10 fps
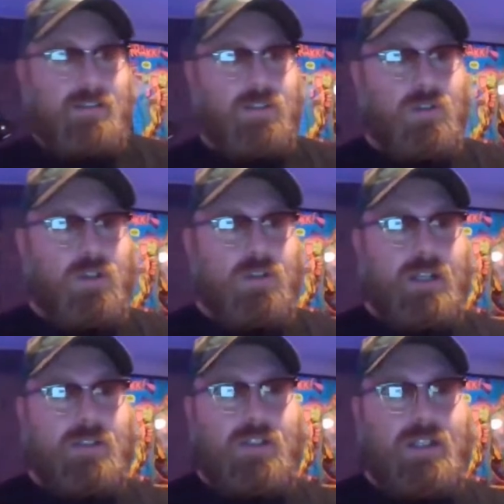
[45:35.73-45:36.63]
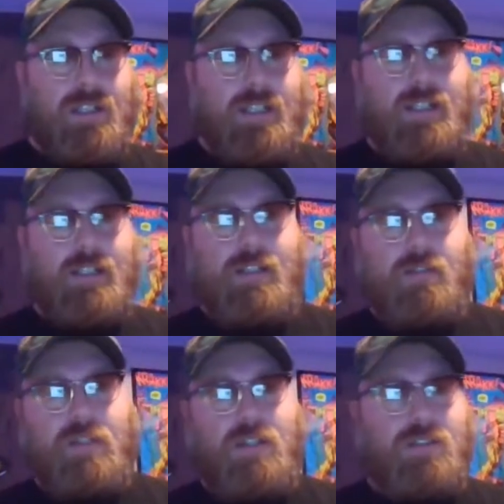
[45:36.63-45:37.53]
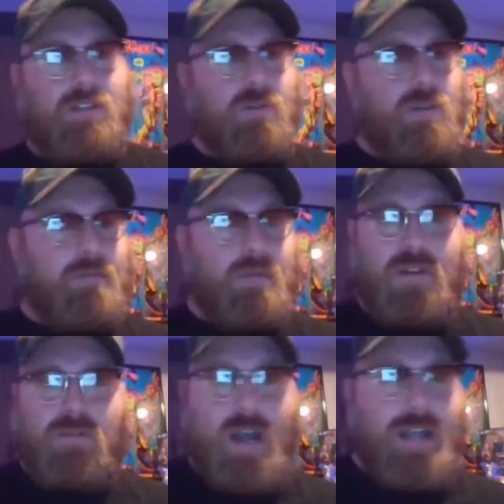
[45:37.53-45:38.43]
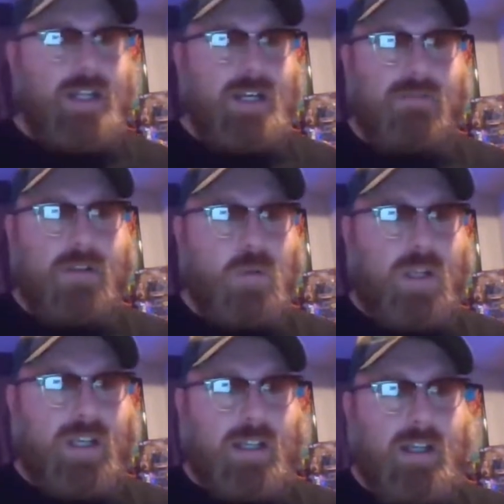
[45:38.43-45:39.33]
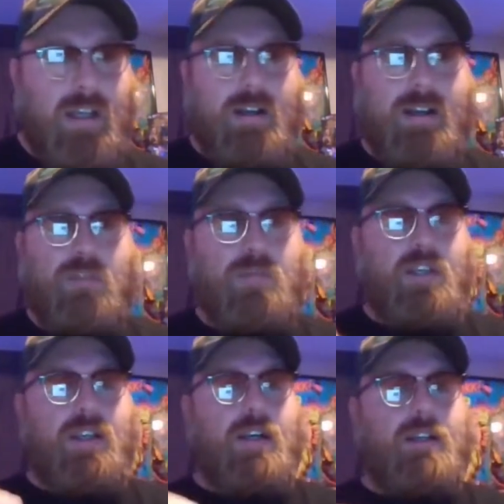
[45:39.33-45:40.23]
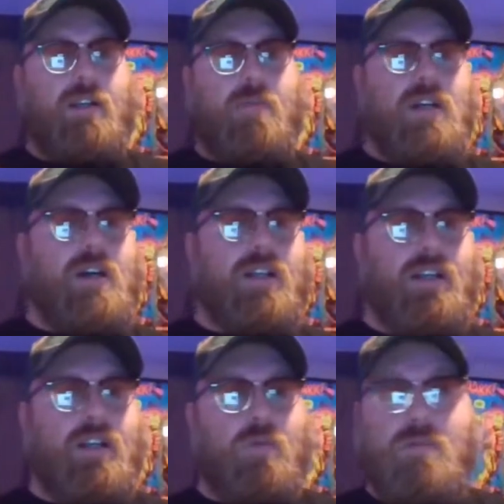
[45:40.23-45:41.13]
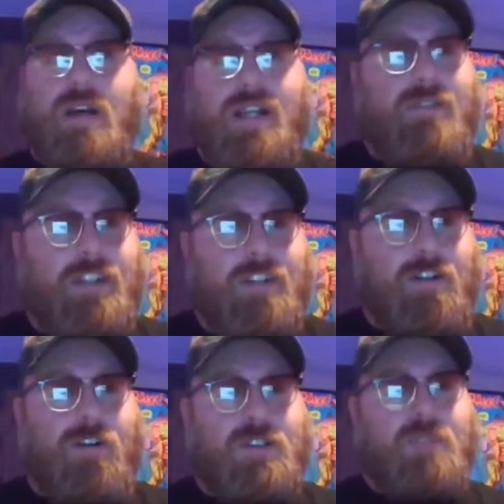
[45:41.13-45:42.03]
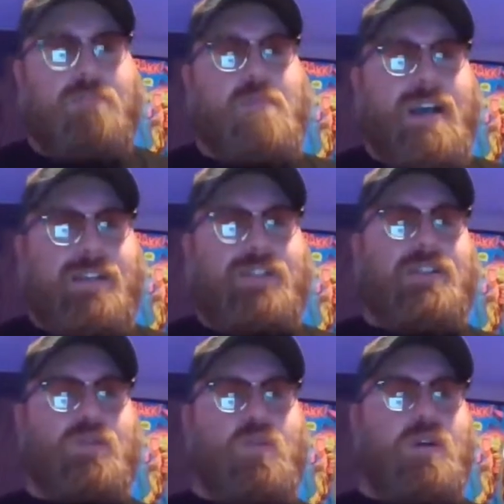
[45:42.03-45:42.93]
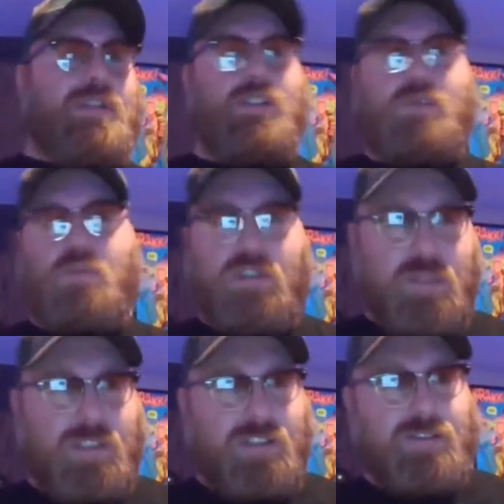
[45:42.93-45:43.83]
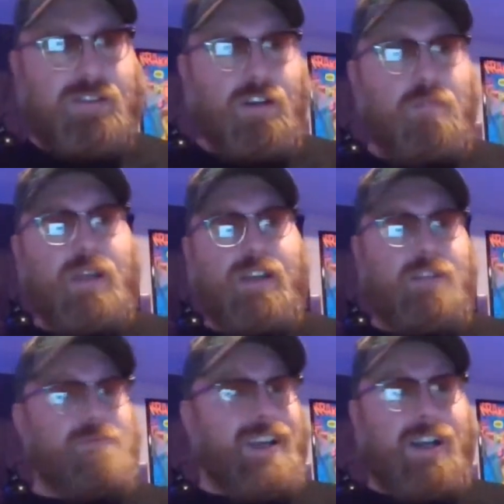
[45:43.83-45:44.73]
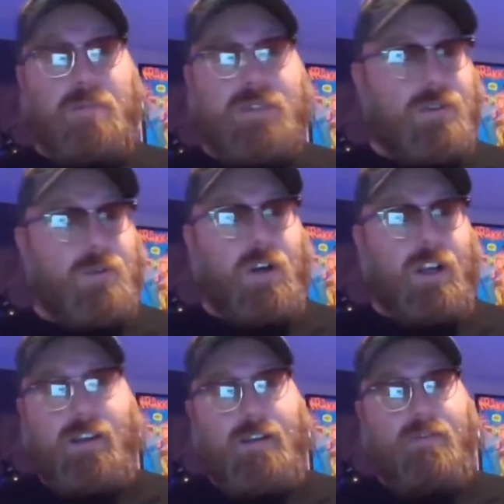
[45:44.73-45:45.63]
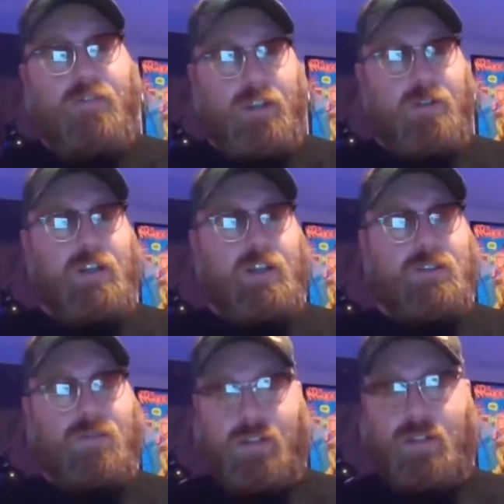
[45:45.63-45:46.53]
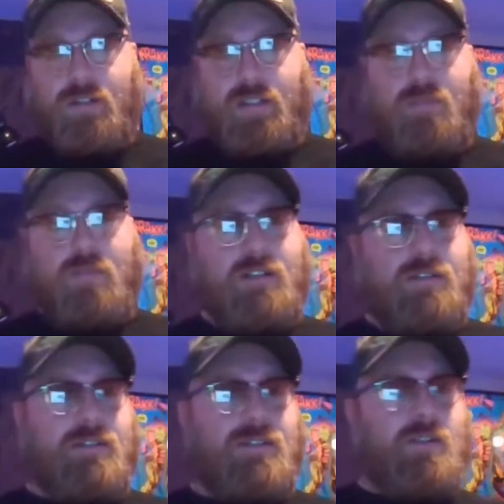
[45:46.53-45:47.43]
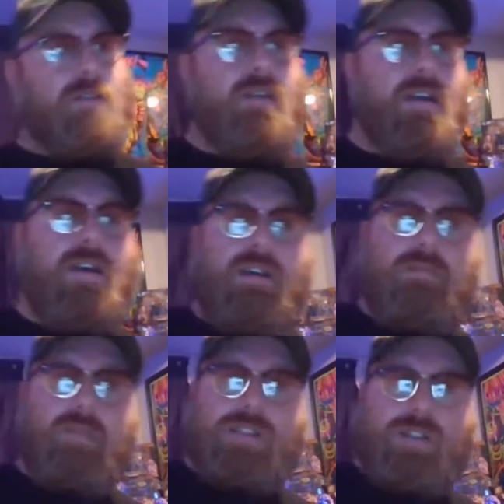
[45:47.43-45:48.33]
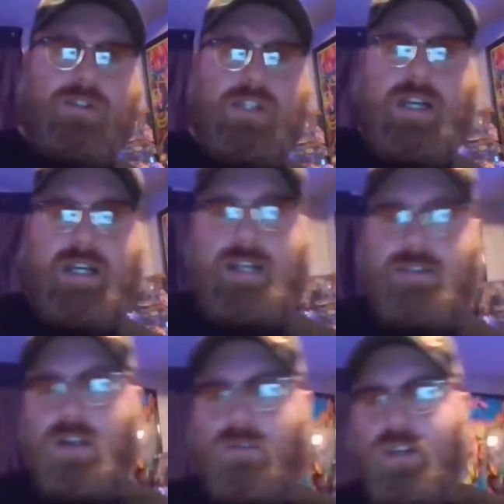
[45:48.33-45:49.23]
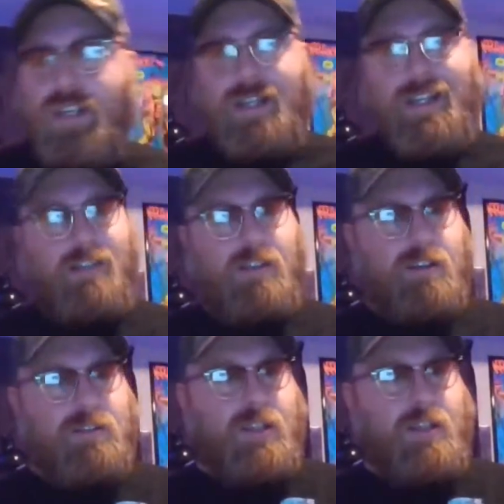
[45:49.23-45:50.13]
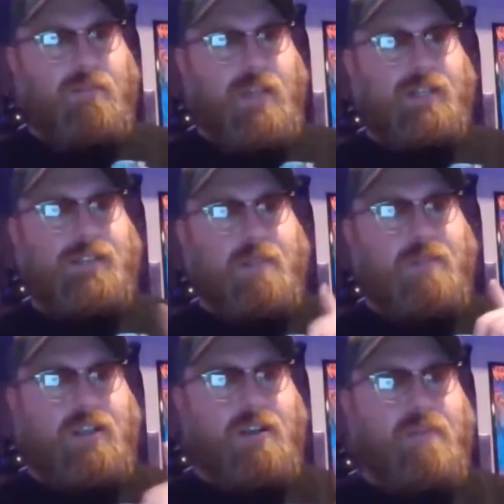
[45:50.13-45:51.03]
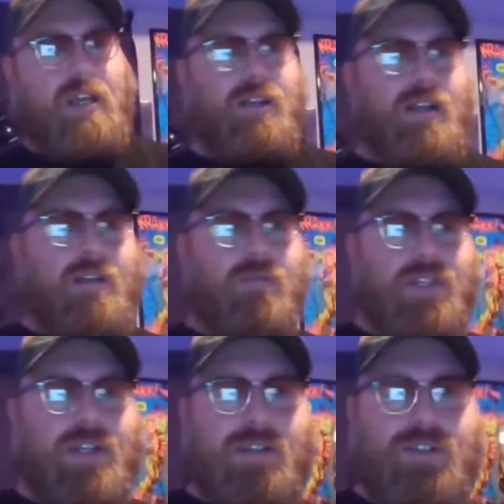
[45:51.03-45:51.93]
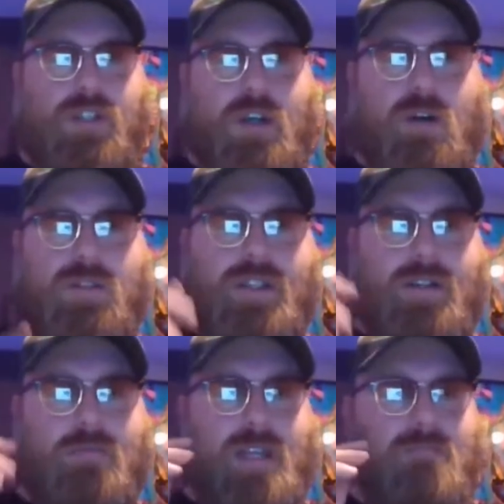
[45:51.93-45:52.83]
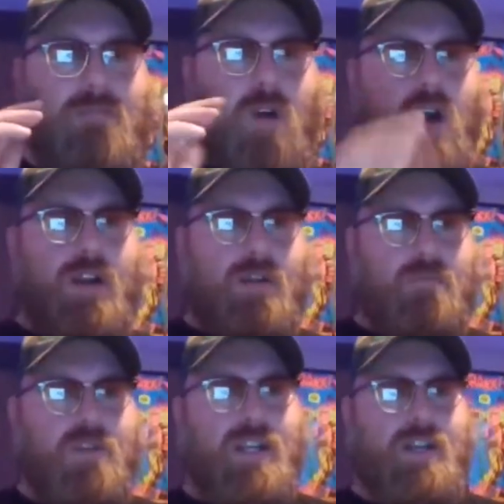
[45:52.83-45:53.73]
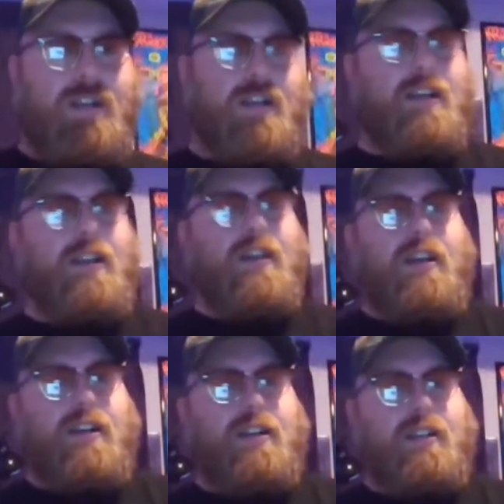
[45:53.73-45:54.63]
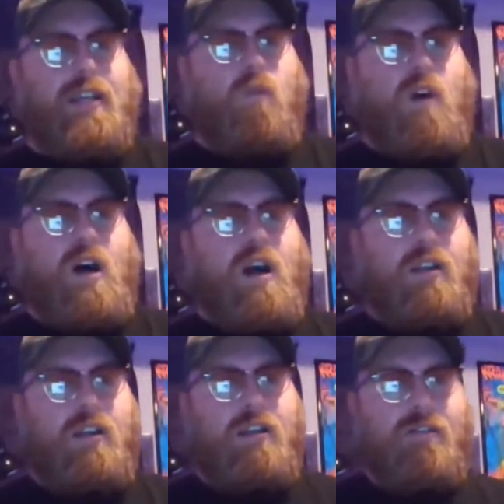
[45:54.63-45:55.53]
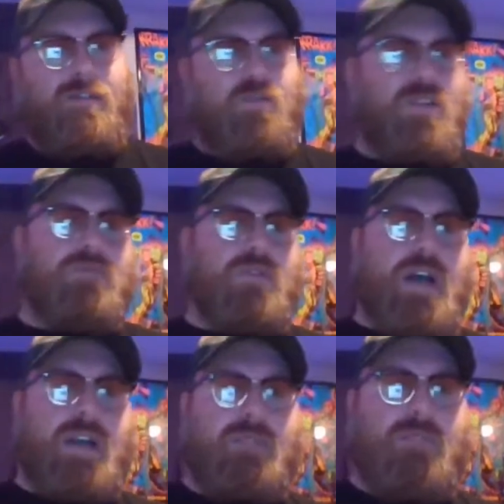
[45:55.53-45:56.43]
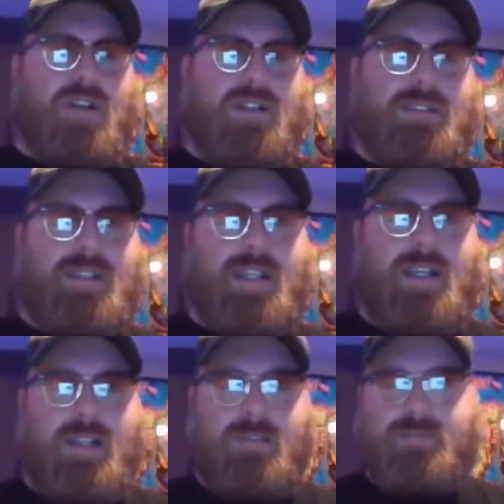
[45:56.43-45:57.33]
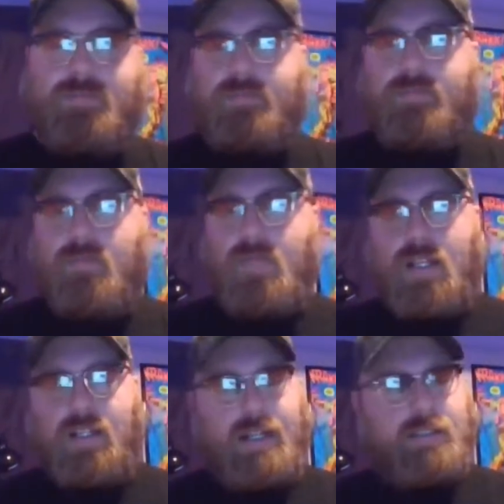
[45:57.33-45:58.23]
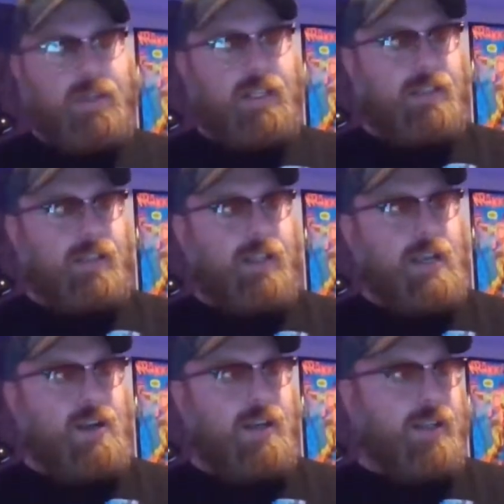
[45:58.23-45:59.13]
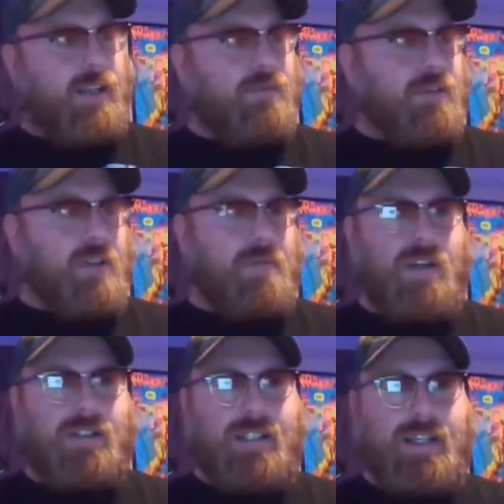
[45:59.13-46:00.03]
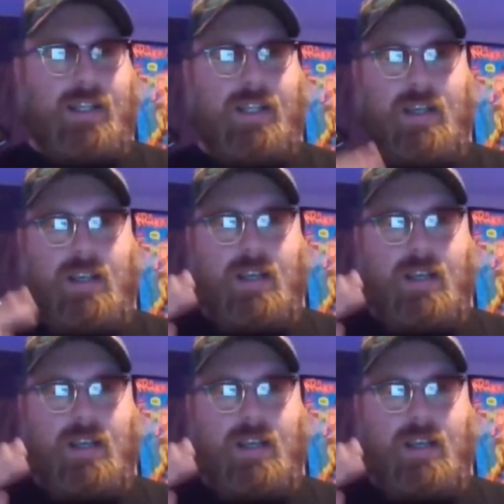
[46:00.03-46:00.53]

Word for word: So you guys are going to get a little bit of the story. I'm going to be writing it every week. I'll be uh, coming on here. We might even call some matches where we just put pictures up and make up a story for you guys, for your entertainment. So make sure to check it out. Don't forget, in 13 minutes, I'm going to come back live with another show. It's going to be Mark Britton, Kid Walk from Dragon Ball Z. Guys, we got to thank Gary again for coming on tonight.